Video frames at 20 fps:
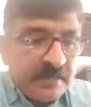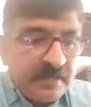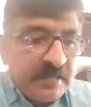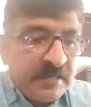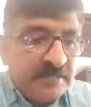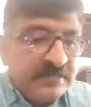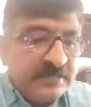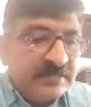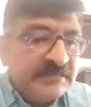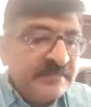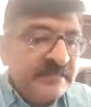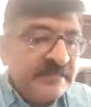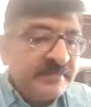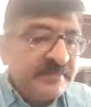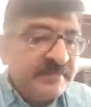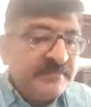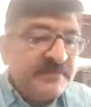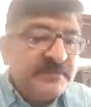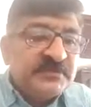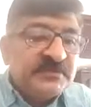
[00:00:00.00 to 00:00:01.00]
And this term
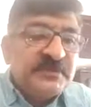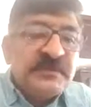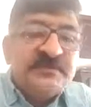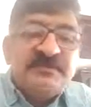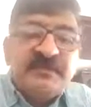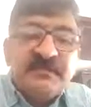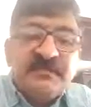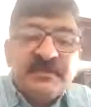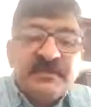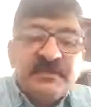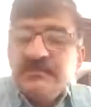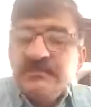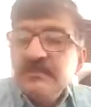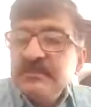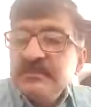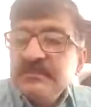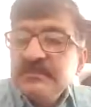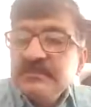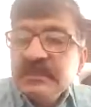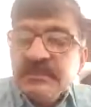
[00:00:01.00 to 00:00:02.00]
refers to inflammation of the
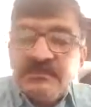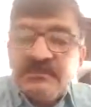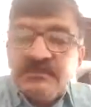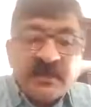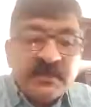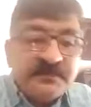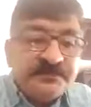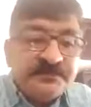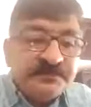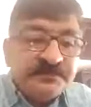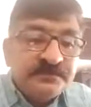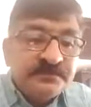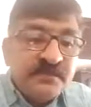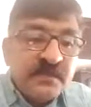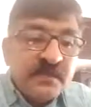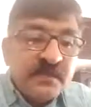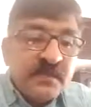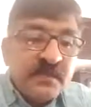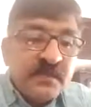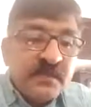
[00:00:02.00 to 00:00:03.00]
gingiva
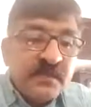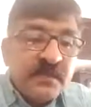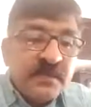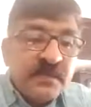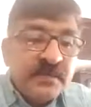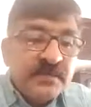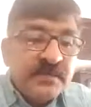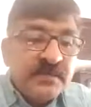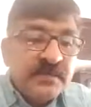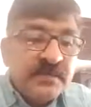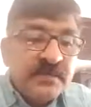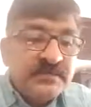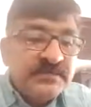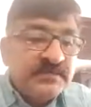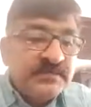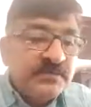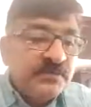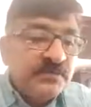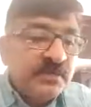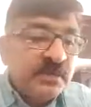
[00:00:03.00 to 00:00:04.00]
in
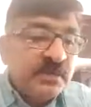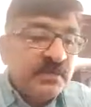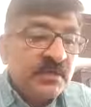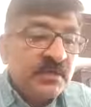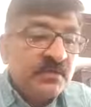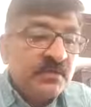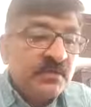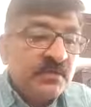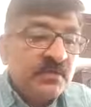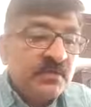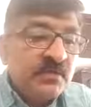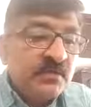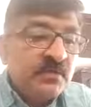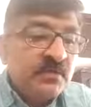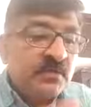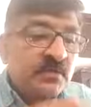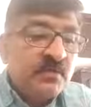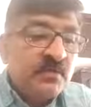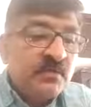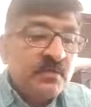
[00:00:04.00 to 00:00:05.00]
relation to the
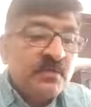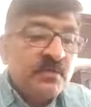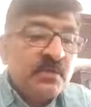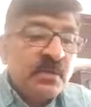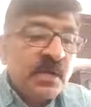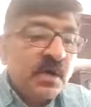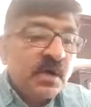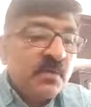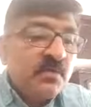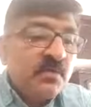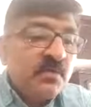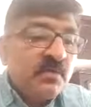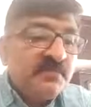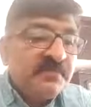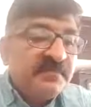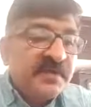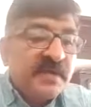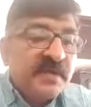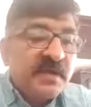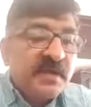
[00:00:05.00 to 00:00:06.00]
crown of
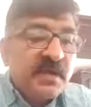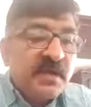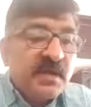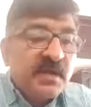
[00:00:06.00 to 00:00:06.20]
a